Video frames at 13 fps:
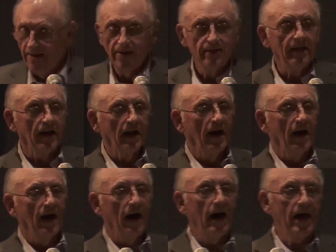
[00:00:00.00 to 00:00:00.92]
that
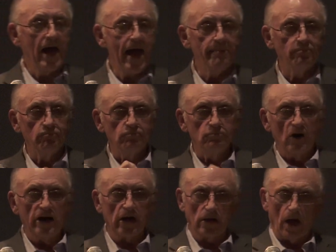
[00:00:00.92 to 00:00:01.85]
I am
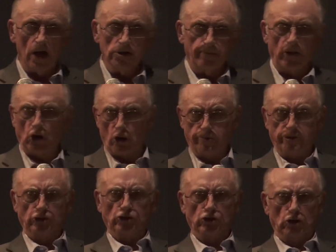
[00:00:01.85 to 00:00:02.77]
recognized by the
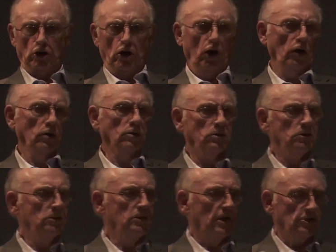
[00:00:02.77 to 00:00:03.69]
commissioner
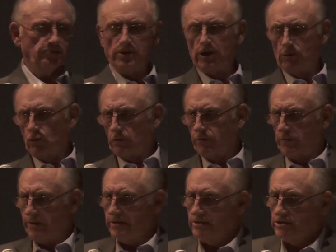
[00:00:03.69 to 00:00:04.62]
as being one of the
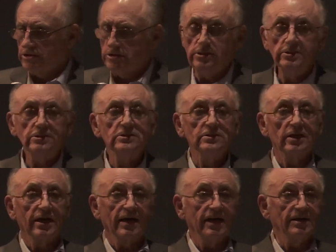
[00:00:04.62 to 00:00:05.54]
witnesses, and
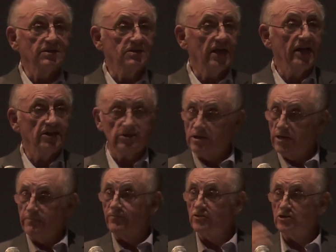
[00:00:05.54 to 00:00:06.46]
I can understand, I think
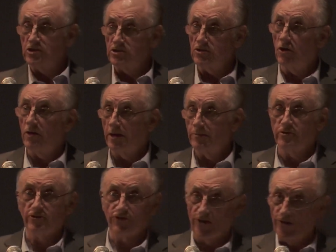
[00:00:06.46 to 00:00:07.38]
the first thing you know I'm going
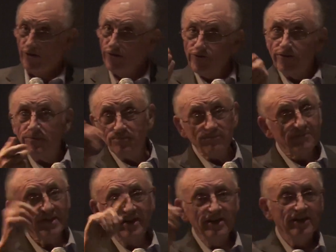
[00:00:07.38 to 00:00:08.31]
to say is,
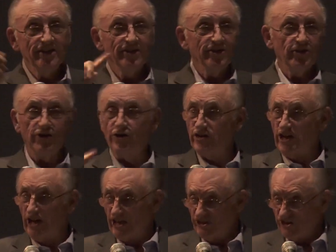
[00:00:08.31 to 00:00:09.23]
you're
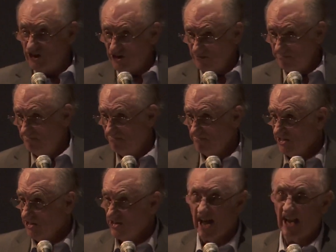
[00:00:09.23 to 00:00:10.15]
illegit,
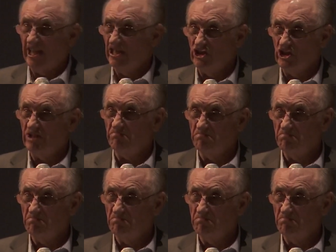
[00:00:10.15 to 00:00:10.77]
you're not legit,